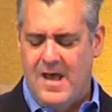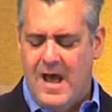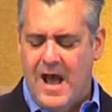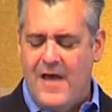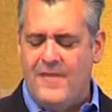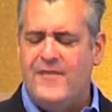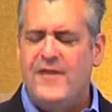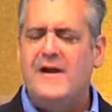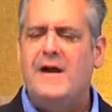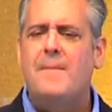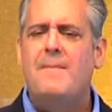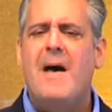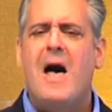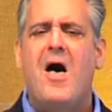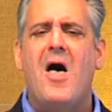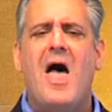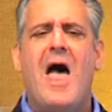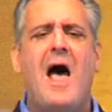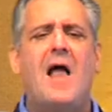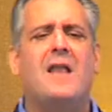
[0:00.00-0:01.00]
I think
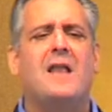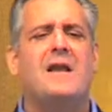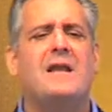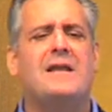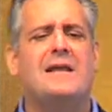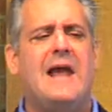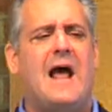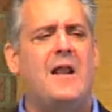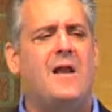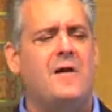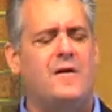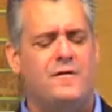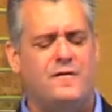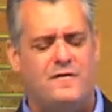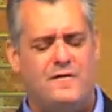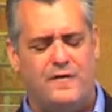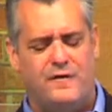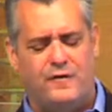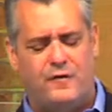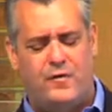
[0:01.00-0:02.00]
about Helen Keller's
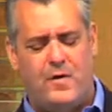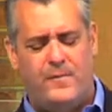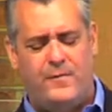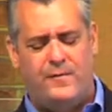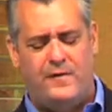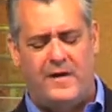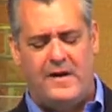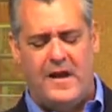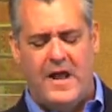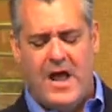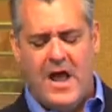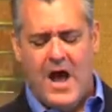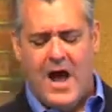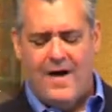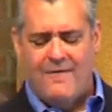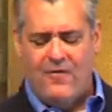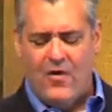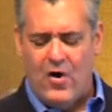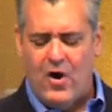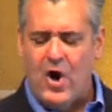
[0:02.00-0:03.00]
description
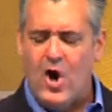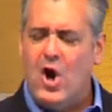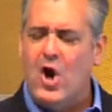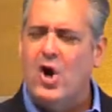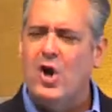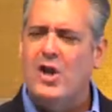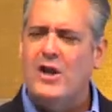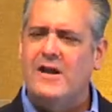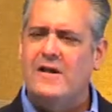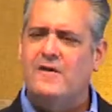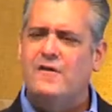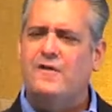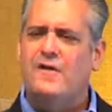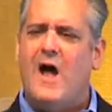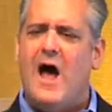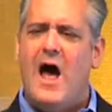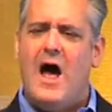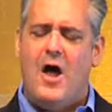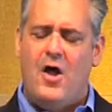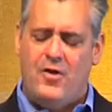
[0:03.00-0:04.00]
of her early
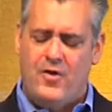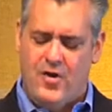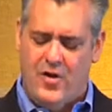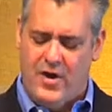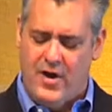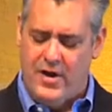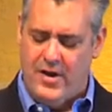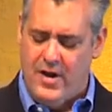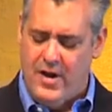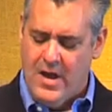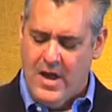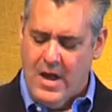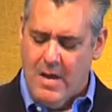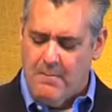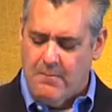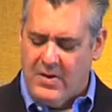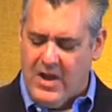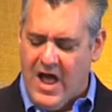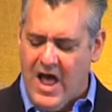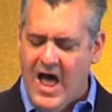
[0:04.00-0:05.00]
childhood
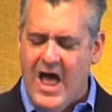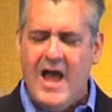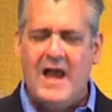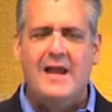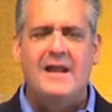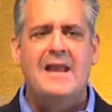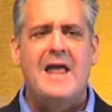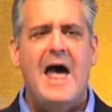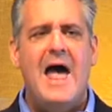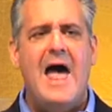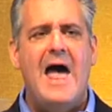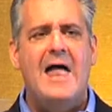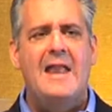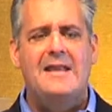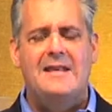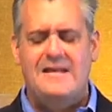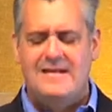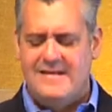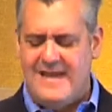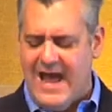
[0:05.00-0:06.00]
blind
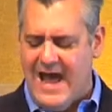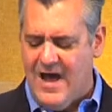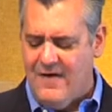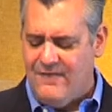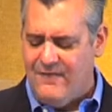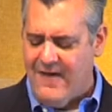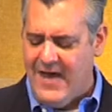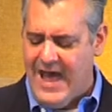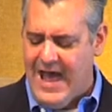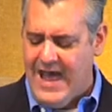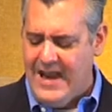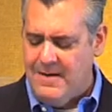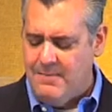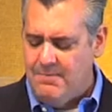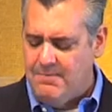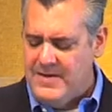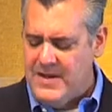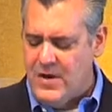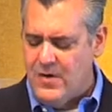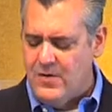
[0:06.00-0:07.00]
and deaf
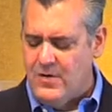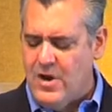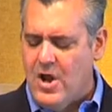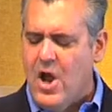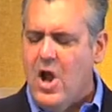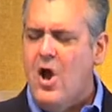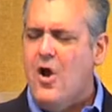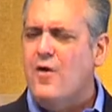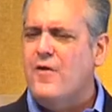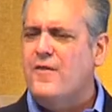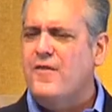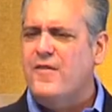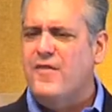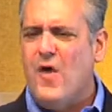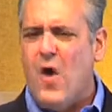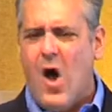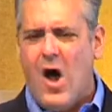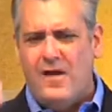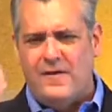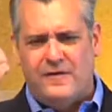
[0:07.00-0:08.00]
and mute. Her
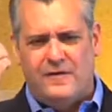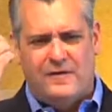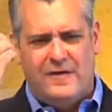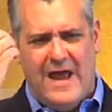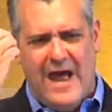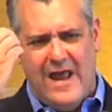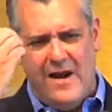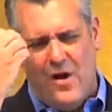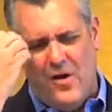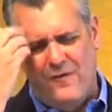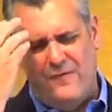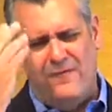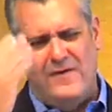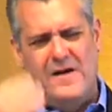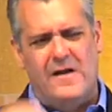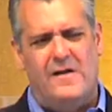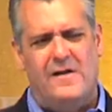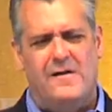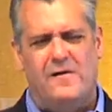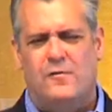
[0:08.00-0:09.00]
thoughts and her
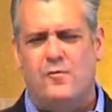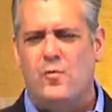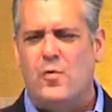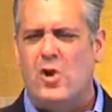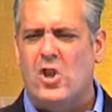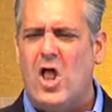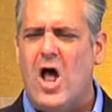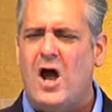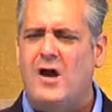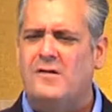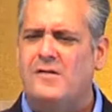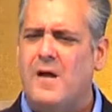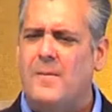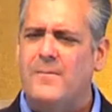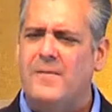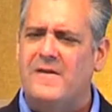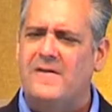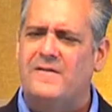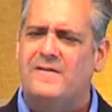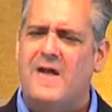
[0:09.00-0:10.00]
feelings were locked
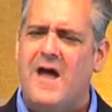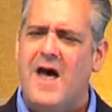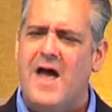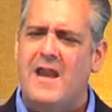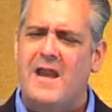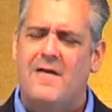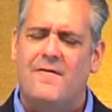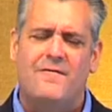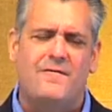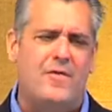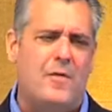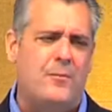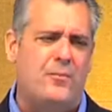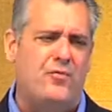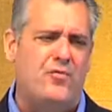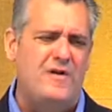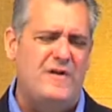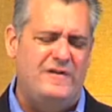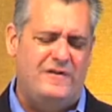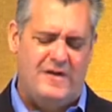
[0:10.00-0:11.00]
up inside of the
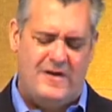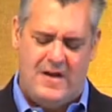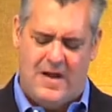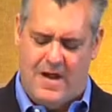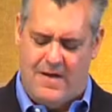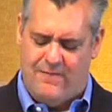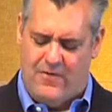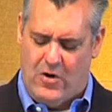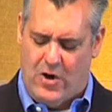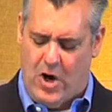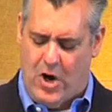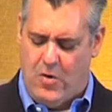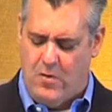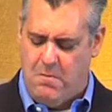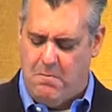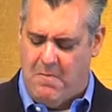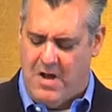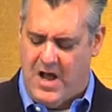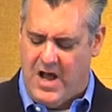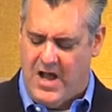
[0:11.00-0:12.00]
prison of her
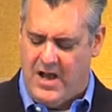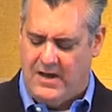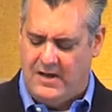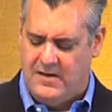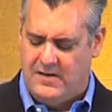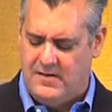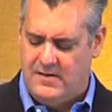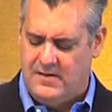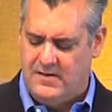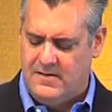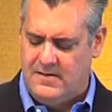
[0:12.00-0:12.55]
own mind.